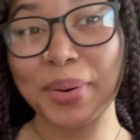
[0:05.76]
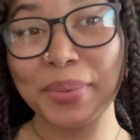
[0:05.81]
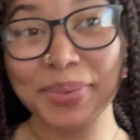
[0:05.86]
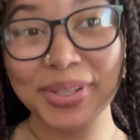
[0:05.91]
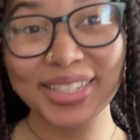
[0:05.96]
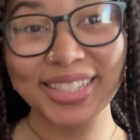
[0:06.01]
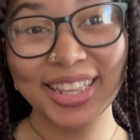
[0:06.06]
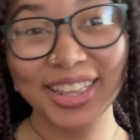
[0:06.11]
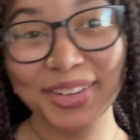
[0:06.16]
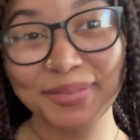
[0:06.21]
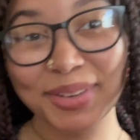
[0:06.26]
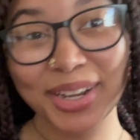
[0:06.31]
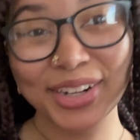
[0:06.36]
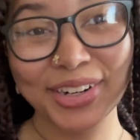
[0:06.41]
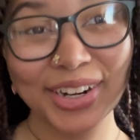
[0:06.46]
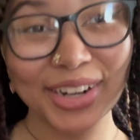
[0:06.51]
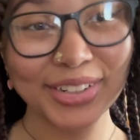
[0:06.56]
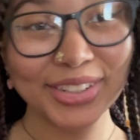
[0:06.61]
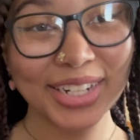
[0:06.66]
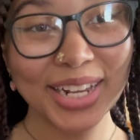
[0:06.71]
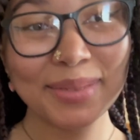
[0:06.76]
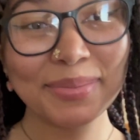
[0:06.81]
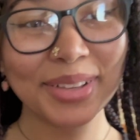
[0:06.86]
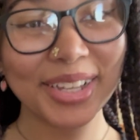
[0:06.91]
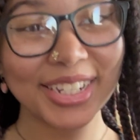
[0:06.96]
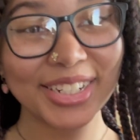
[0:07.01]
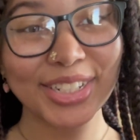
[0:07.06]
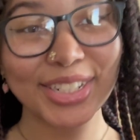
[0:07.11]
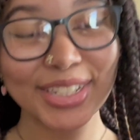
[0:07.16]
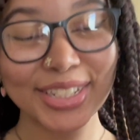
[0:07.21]
going to be selling my crochet
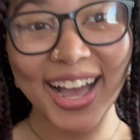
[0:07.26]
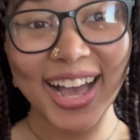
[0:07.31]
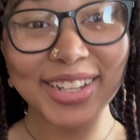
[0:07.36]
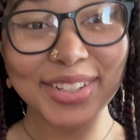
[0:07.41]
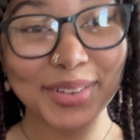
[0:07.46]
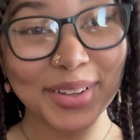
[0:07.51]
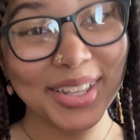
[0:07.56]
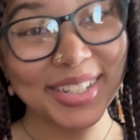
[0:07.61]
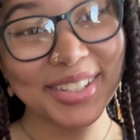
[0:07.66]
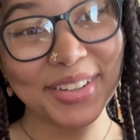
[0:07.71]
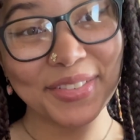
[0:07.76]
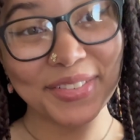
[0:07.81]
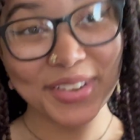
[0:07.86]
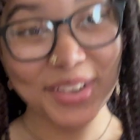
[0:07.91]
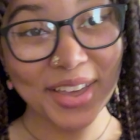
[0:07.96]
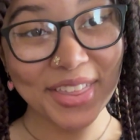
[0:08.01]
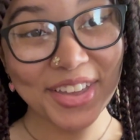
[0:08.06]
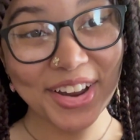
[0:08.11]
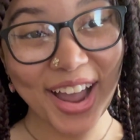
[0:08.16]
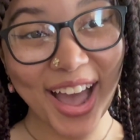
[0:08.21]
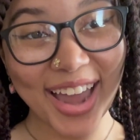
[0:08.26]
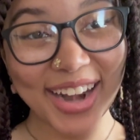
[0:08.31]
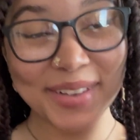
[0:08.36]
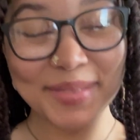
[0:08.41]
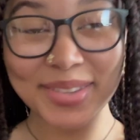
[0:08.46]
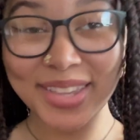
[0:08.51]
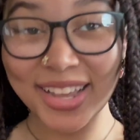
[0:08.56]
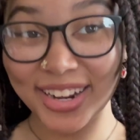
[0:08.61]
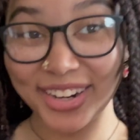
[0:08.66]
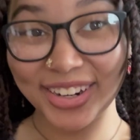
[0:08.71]
plushies as well as a few other
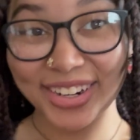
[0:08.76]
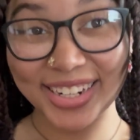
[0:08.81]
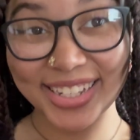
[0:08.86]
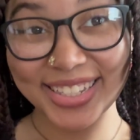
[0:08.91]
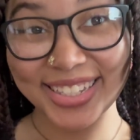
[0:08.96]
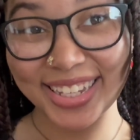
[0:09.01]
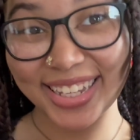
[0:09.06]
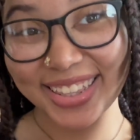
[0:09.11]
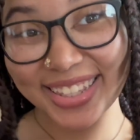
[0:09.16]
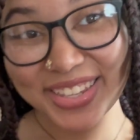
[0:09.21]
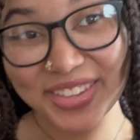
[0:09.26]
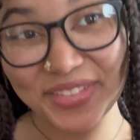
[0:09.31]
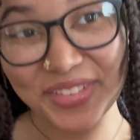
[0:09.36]
items that you're going to see in this